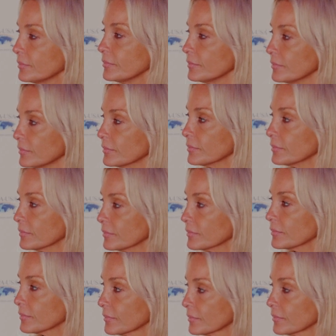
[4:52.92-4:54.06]

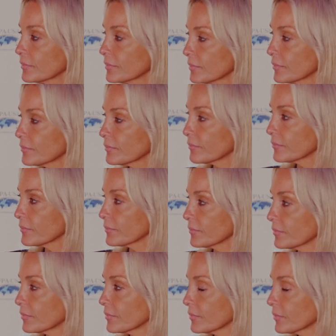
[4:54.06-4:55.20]

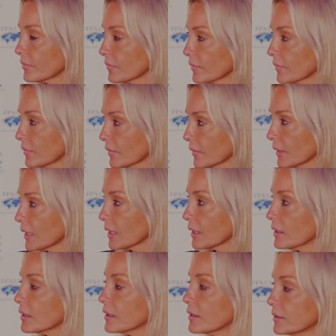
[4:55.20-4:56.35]

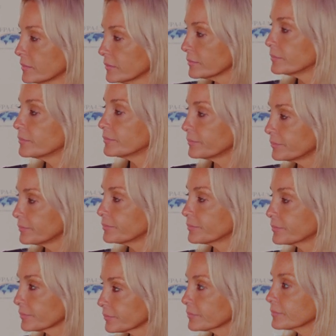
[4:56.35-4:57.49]

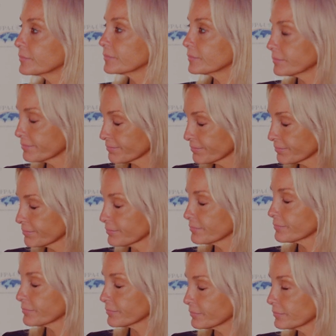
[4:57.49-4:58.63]

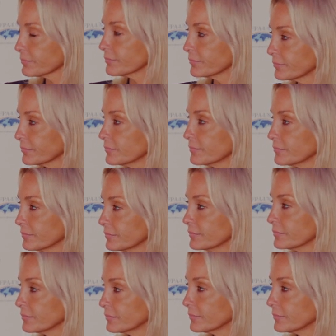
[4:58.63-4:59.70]
(not speaking)